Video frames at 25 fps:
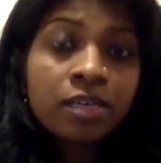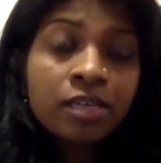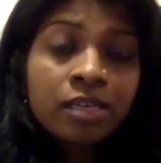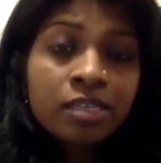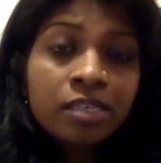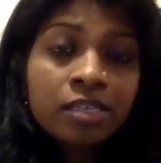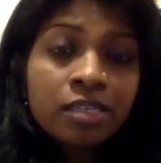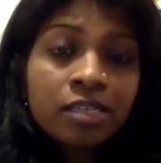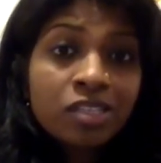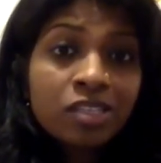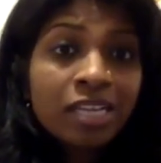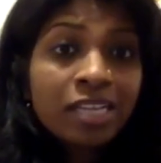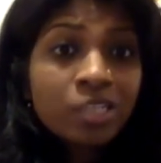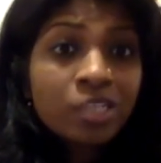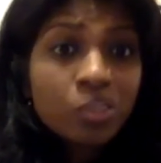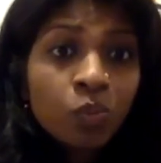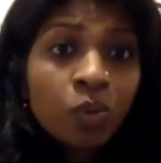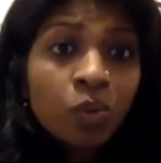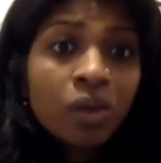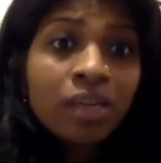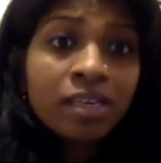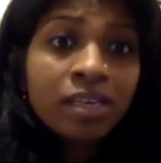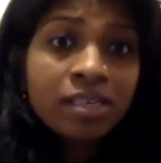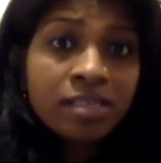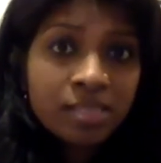So that's
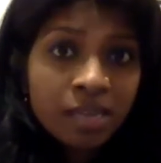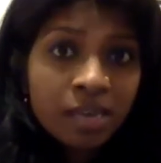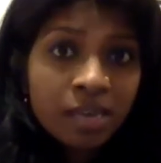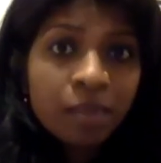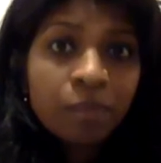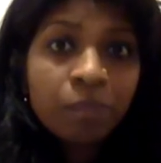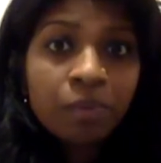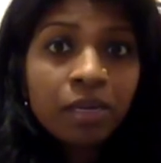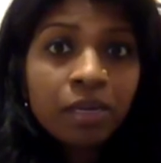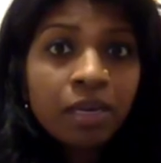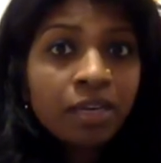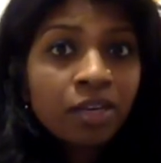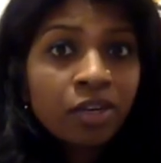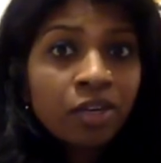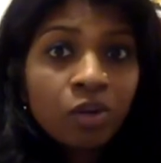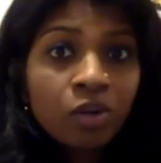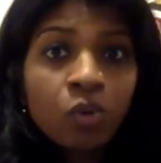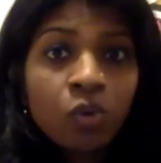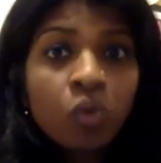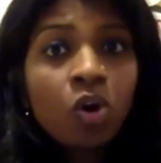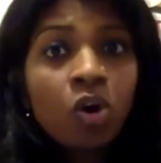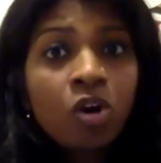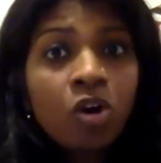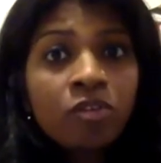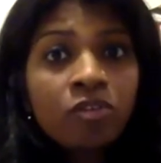one example I know
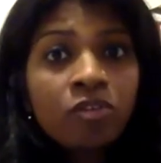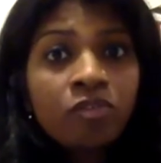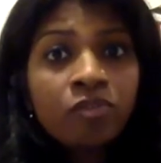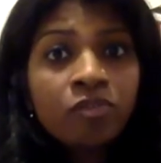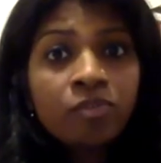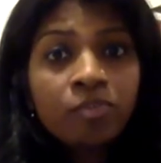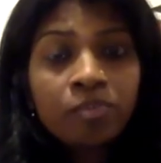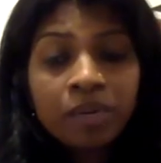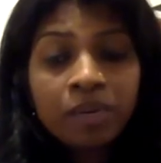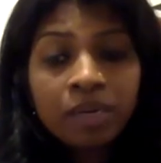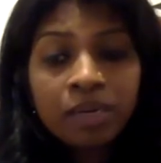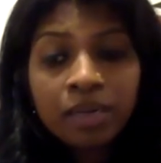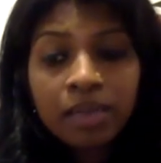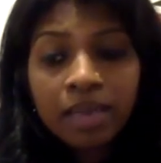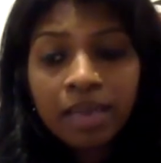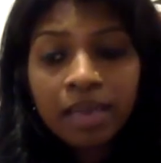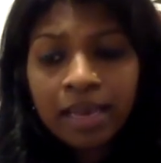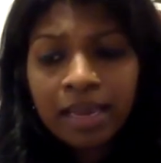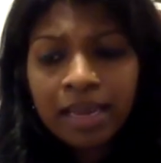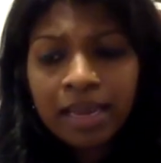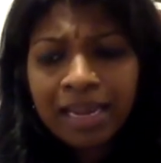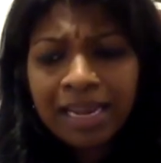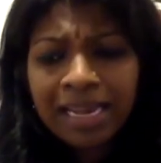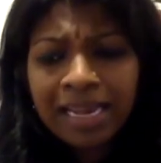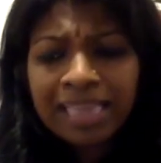of. But,
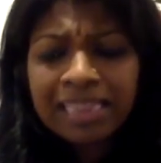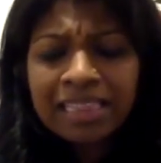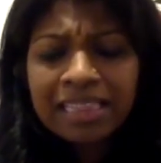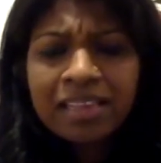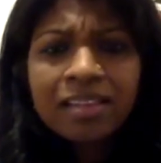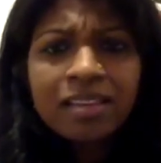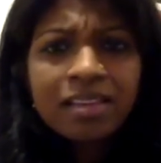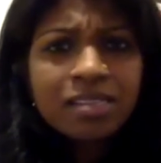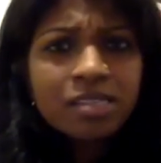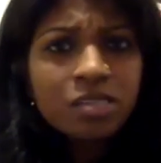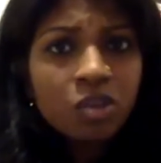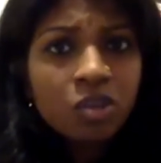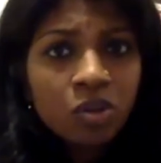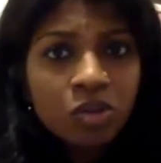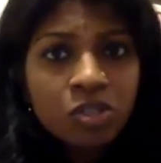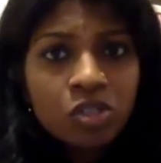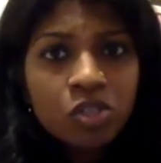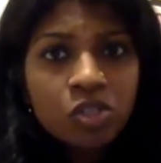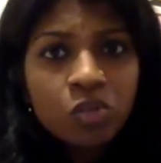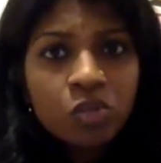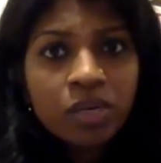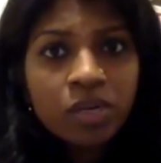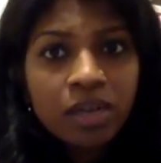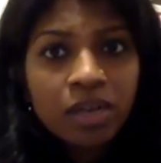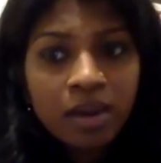and I think there's also
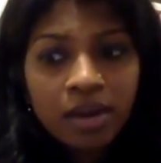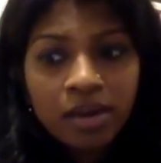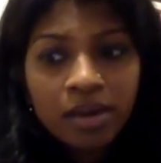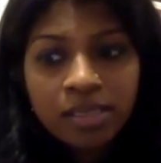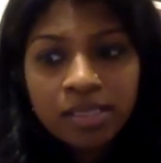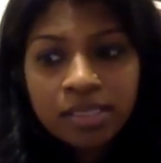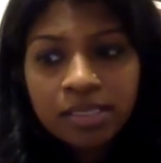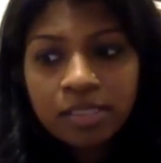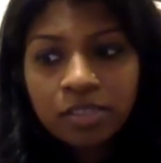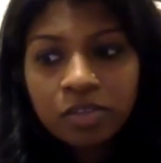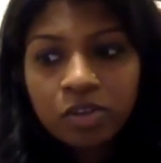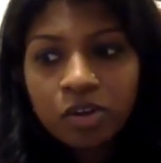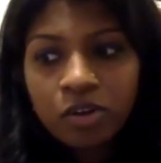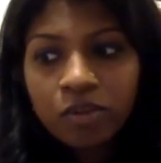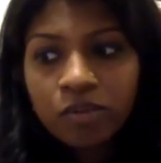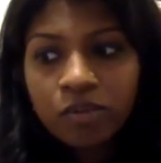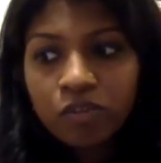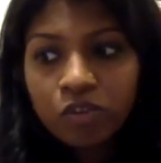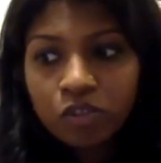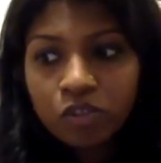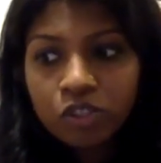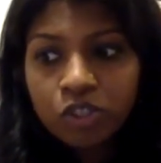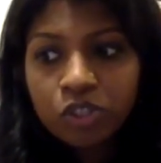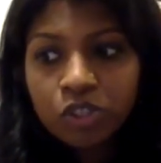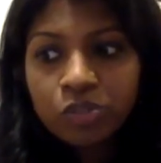an article on
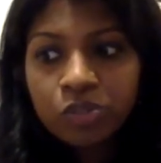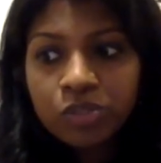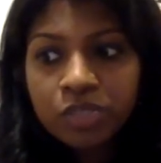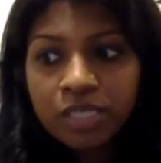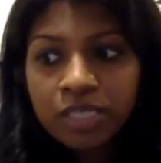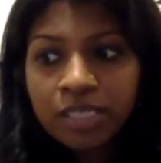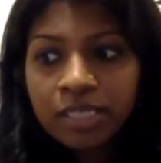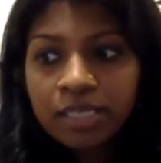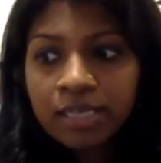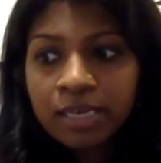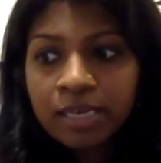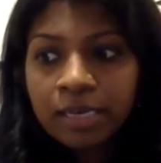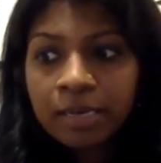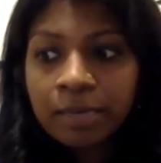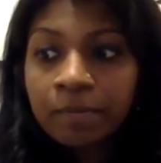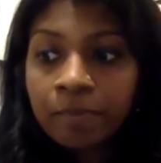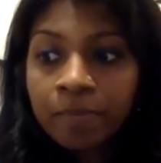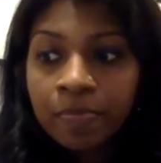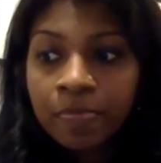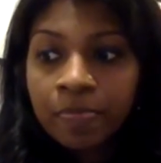Fortune India.